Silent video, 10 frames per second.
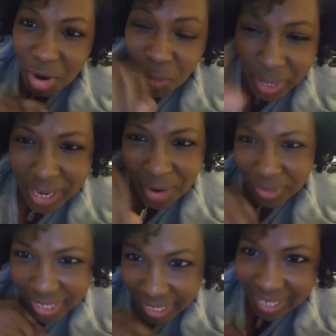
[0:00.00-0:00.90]
We
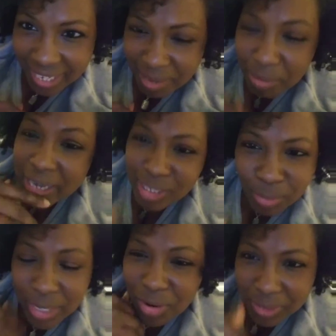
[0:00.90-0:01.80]
don't get it because
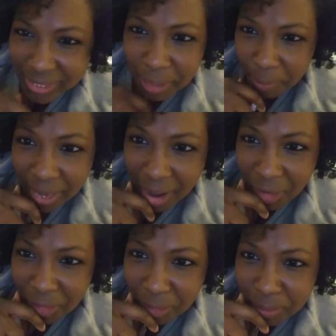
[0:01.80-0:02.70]
we don't step
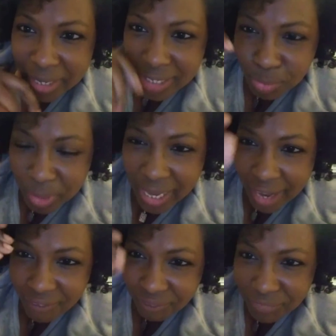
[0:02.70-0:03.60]
out because we
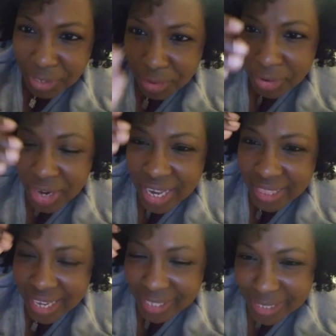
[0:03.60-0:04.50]
have fear
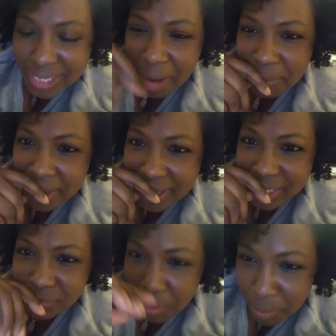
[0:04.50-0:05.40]
that's stopping
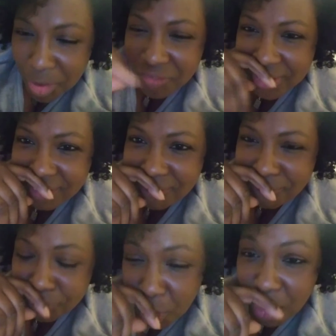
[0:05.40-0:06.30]
us from moving
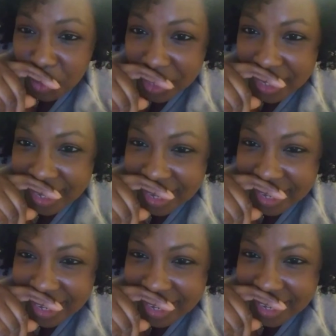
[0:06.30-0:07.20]
forward.
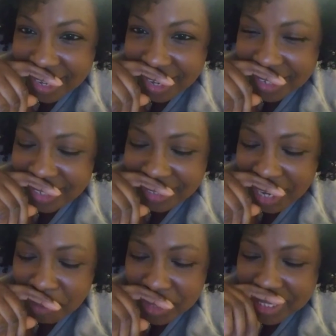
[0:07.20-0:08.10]
Uh,
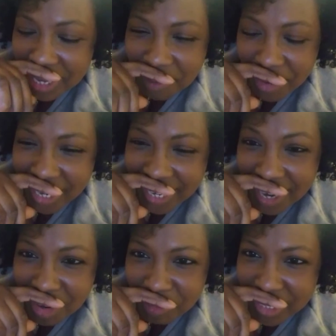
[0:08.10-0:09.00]
I'm going to stop right
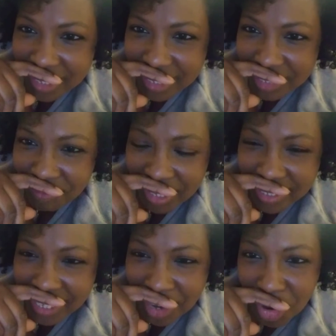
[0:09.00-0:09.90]
now because if I
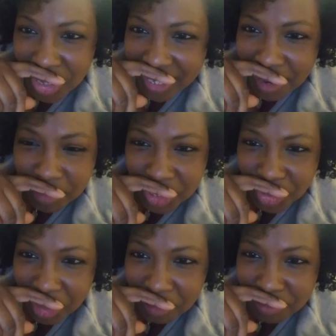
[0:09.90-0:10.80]
stay on it, I'm going to
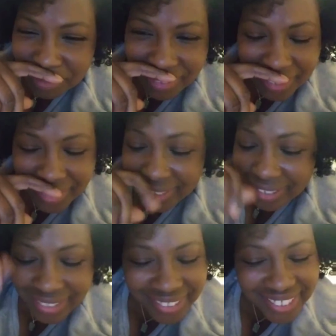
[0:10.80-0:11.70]
start. Uh, yeah.